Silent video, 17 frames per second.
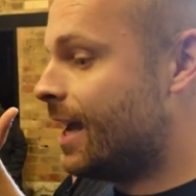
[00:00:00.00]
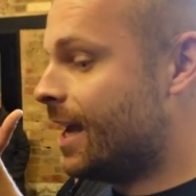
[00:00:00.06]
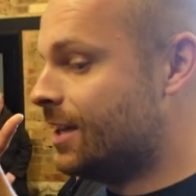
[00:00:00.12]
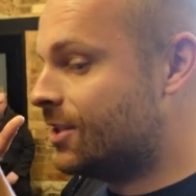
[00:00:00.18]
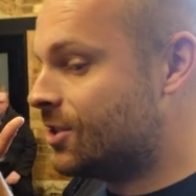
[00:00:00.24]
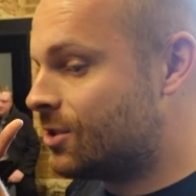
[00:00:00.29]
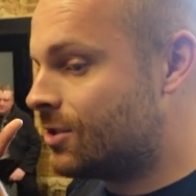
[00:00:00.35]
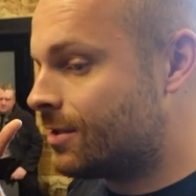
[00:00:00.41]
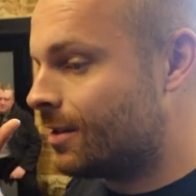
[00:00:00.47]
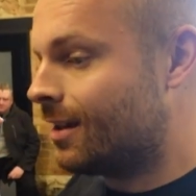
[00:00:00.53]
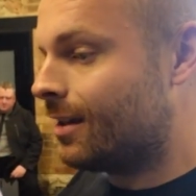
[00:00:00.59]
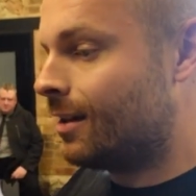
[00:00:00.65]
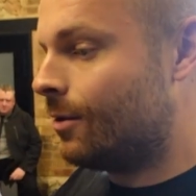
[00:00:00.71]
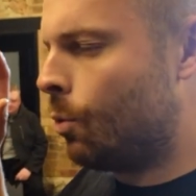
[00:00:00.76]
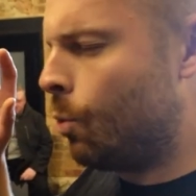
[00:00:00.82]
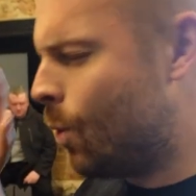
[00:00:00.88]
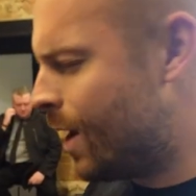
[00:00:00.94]
It's
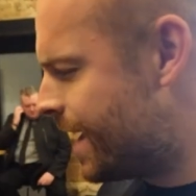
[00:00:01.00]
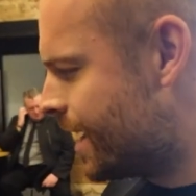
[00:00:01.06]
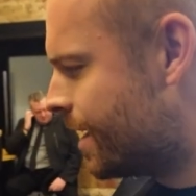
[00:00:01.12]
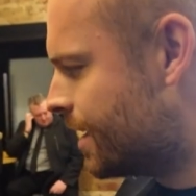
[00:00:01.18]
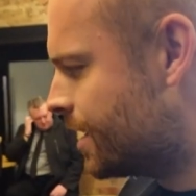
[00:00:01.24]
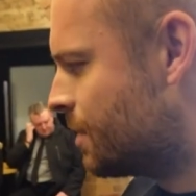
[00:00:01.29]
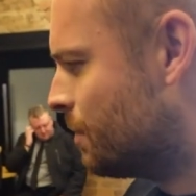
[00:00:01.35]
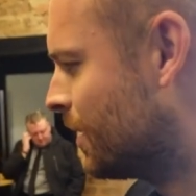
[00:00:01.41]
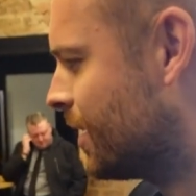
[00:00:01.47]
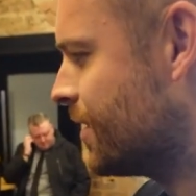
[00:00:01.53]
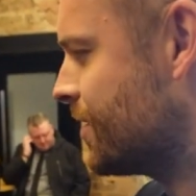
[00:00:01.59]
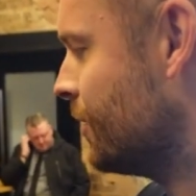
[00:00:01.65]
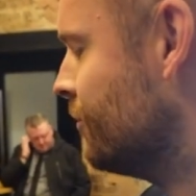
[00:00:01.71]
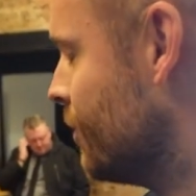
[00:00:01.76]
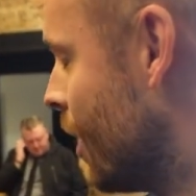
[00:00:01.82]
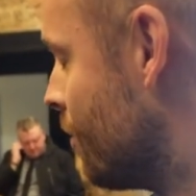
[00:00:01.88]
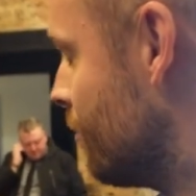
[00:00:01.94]
weird because
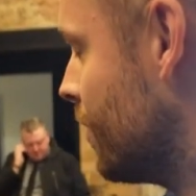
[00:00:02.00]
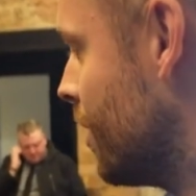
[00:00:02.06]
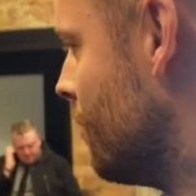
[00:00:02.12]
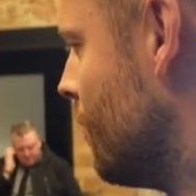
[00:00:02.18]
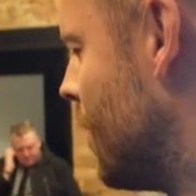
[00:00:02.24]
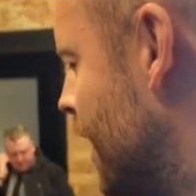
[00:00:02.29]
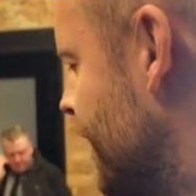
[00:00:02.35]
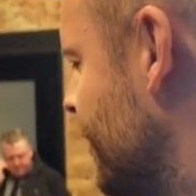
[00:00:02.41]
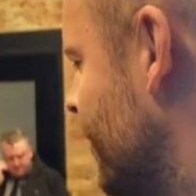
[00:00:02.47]
I don't know why